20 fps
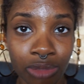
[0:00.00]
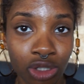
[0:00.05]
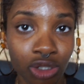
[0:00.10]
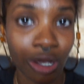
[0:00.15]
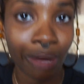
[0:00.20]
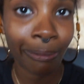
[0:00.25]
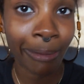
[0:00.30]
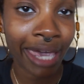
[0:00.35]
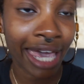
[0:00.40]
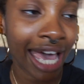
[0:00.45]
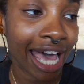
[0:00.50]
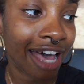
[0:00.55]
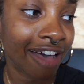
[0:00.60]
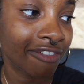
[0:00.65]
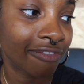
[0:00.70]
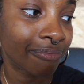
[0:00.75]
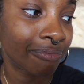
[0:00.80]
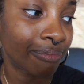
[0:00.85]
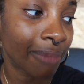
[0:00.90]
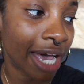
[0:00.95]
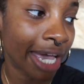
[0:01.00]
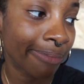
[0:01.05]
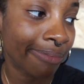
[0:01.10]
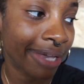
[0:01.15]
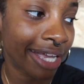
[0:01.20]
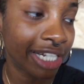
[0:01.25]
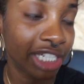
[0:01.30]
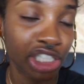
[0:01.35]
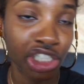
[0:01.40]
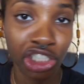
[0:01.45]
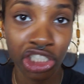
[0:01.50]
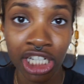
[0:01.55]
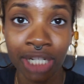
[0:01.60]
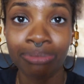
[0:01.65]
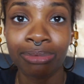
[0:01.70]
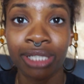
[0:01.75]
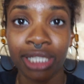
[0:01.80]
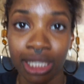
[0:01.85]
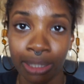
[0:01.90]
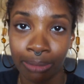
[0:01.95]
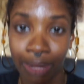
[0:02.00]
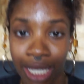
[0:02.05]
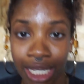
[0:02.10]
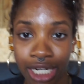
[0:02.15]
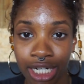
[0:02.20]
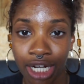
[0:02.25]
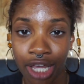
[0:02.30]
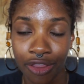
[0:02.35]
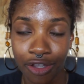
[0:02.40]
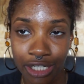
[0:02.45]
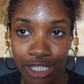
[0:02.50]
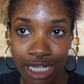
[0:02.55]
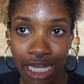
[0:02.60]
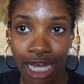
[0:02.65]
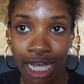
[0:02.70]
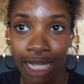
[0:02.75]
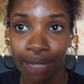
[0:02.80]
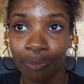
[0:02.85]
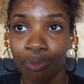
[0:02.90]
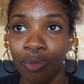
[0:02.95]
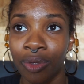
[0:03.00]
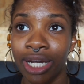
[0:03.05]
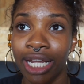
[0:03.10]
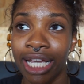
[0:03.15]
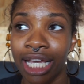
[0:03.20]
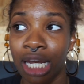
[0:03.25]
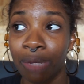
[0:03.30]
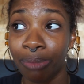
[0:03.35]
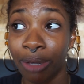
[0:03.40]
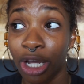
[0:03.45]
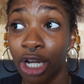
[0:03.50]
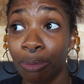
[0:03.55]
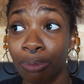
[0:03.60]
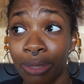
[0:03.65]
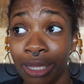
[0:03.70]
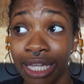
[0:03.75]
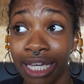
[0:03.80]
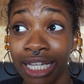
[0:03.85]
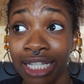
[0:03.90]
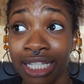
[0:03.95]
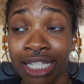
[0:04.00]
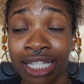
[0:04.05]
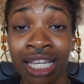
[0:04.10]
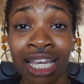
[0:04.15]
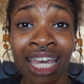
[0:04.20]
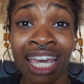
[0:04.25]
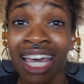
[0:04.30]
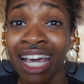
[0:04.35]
So I may have my bed shipped to me at another time when I get a bigger place,